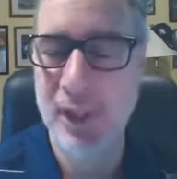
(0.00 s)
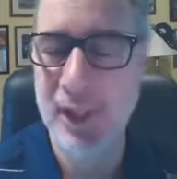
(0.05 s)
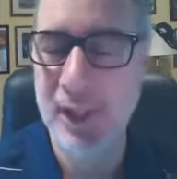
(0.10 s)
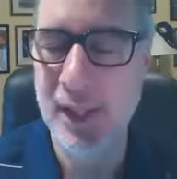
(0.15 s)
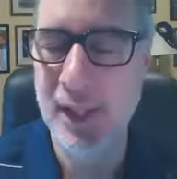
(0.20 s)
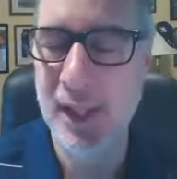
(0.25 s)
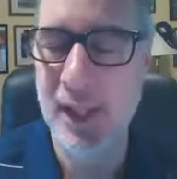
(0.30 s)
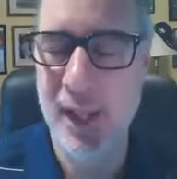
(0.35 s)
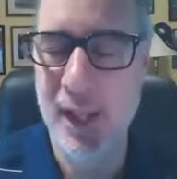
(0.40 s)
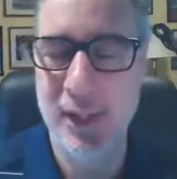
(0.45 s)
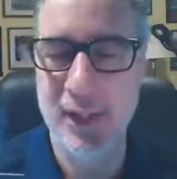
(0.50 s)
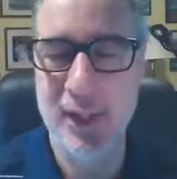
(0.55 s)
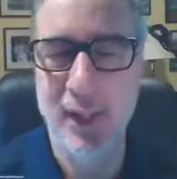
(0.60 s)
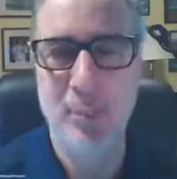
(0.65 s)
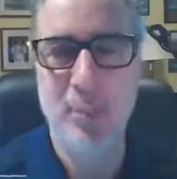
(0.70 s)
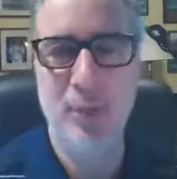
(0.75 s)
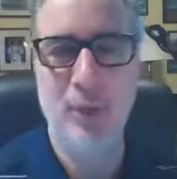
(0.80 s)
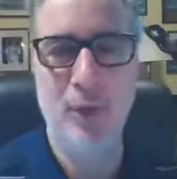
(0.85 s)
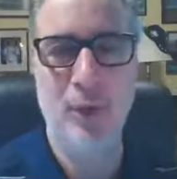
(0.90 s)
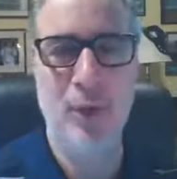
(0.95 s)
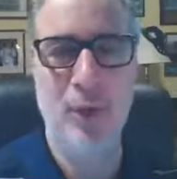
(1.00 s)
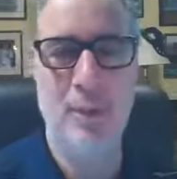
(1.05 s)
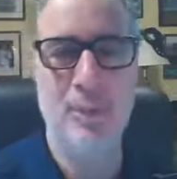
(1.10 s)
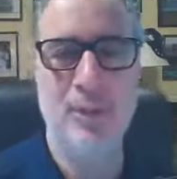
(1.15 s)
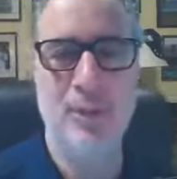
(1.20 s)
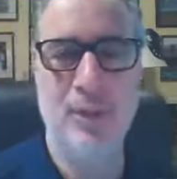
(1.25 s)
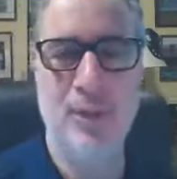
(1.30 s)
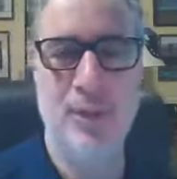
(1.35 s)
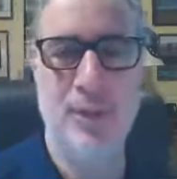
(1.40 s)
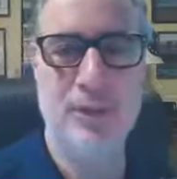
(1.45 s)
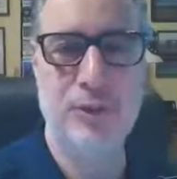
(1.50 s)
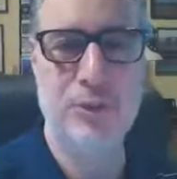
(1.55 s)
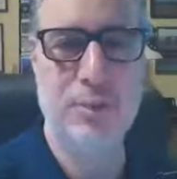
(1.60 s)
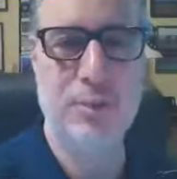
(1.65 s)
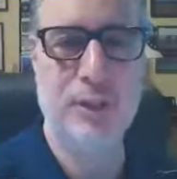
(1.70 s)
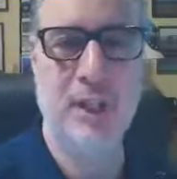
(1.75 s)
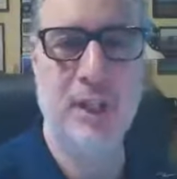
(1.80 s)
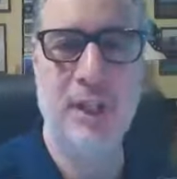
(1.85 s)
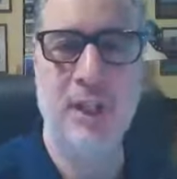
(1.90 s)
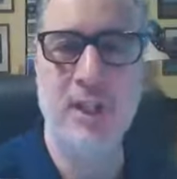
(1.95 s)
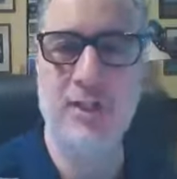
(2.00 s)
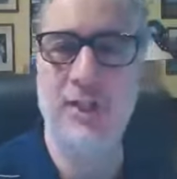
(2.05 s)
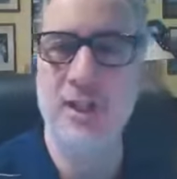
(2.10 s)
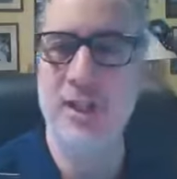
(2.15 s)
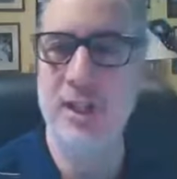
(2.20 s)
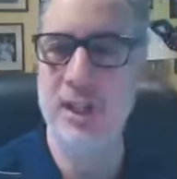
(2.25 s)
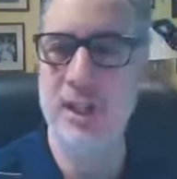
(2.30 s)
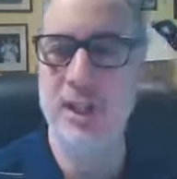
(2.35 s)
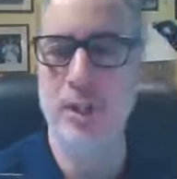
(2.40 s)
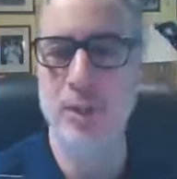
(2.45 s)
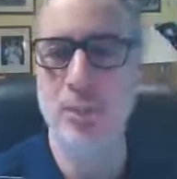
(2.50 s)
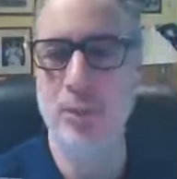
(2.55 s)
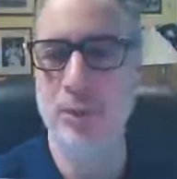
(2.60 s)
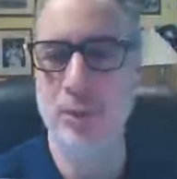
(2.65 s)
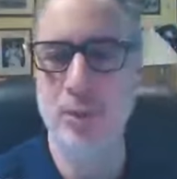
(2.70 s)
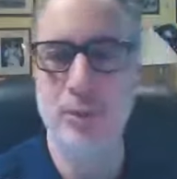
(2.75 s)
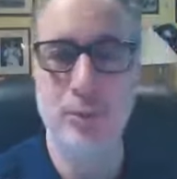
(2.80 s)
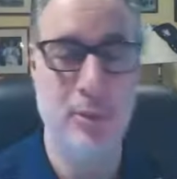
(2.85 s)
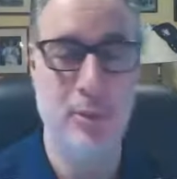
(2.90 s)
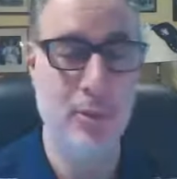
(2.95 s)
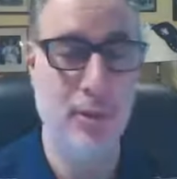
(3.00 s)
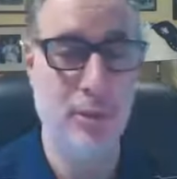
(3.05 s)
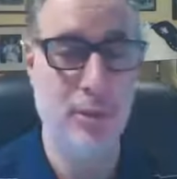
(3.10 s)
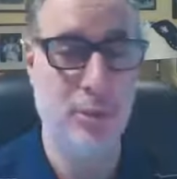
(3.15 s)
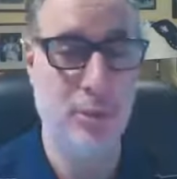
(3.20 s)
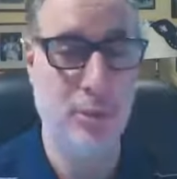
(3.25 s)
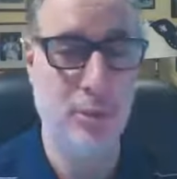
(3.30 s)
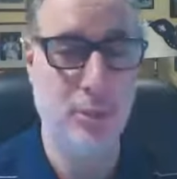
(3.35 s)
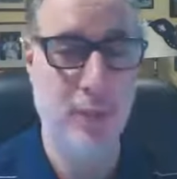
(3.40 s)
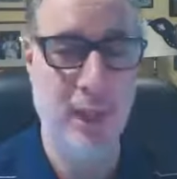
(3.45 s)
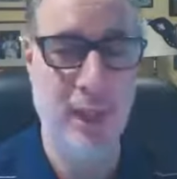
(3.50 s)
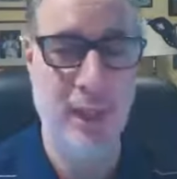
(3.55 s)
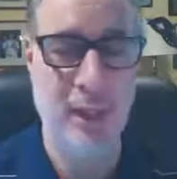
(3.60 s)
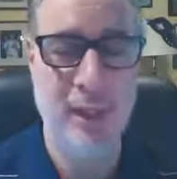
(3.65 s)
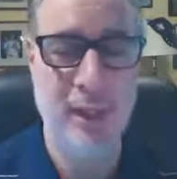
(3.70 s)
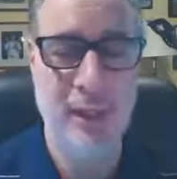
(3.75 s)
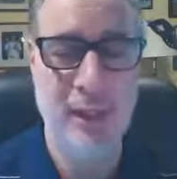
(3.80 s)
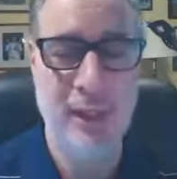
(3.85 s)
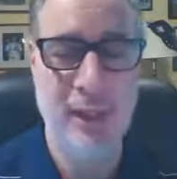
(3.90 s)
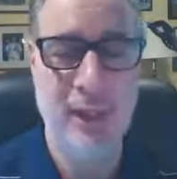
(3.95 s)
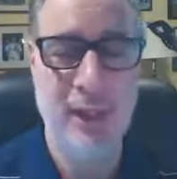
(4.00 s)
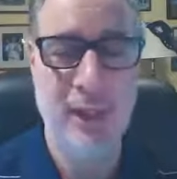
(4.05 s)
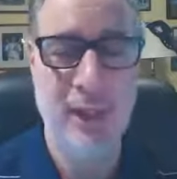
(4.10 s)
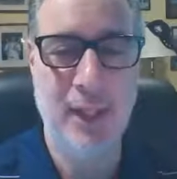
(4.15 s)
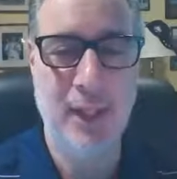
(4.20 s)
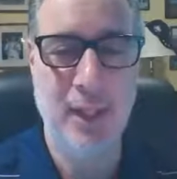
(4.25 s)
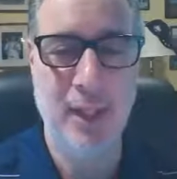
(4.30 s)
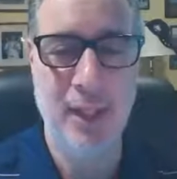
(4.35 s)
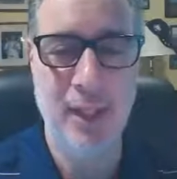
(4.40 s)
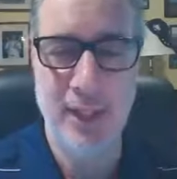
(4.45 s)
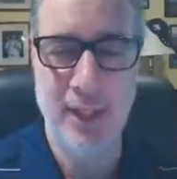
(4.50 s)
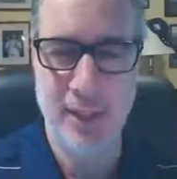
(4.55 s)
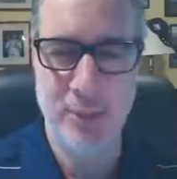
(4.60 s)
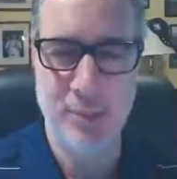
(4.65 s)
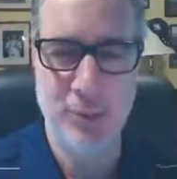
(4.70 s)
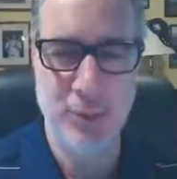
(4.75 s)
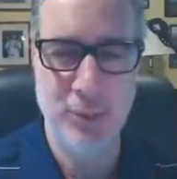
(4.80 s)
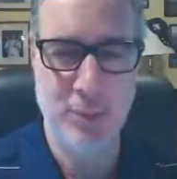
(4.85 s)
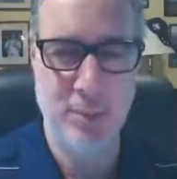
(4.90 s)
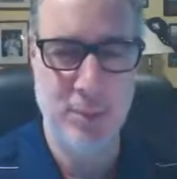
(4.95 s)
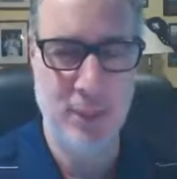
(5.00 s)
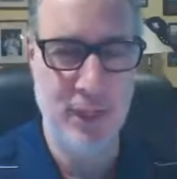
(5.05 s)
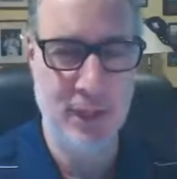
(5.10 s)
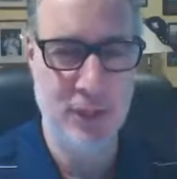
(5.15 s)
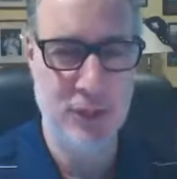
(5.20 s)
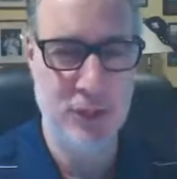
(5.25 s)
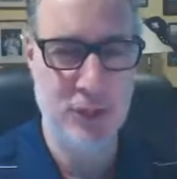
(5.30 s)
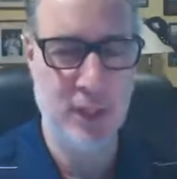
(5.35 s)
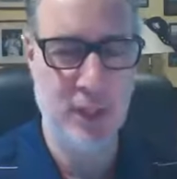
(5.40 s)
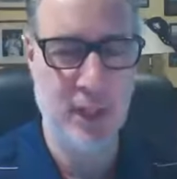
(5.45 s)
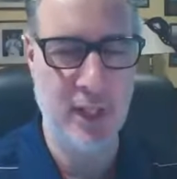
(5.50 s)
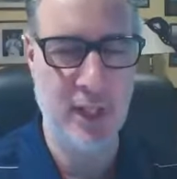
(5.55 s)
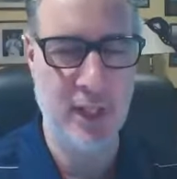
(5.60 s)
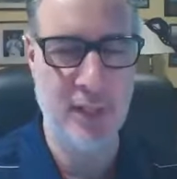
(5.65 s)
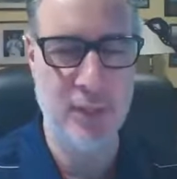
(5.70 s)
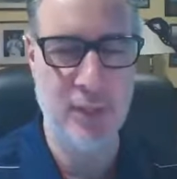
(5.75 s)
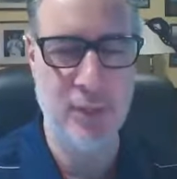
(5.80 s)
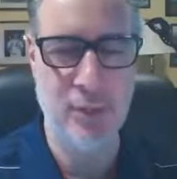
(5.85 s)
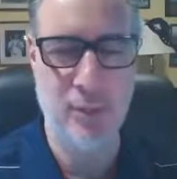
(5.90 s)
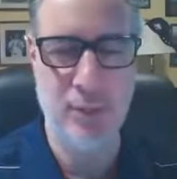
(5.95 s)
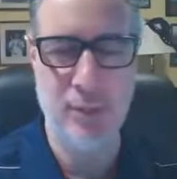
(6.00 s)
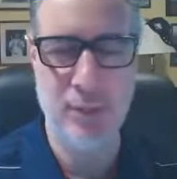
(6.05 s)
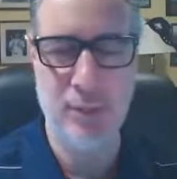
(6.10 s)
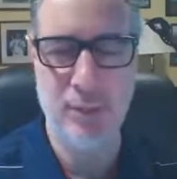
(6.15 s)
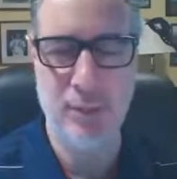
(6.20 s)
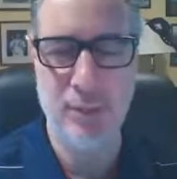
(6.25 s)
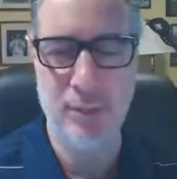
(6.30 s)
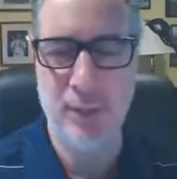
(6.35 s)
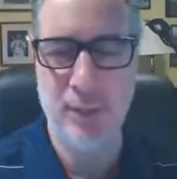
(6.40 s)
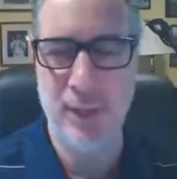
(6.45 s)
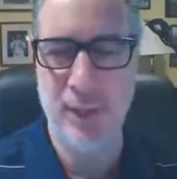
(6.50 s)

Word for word: uh, online programs for this spring because they think their employees may be home for a while. Uh, a lot of them do compliance training through through